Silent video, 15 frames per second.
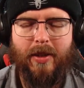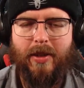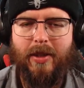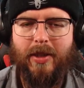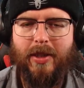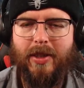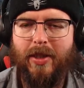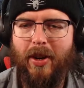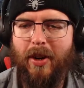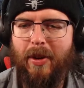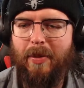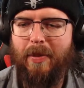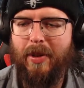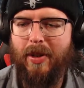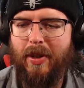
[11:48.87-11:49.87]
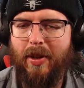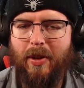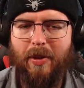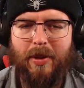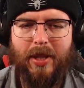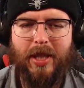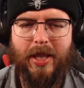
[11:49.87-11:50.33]
You just open
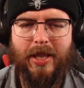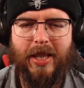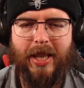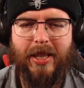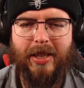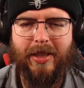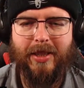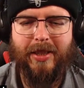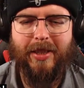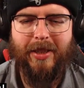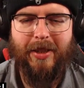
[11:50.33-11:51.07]
all the containers.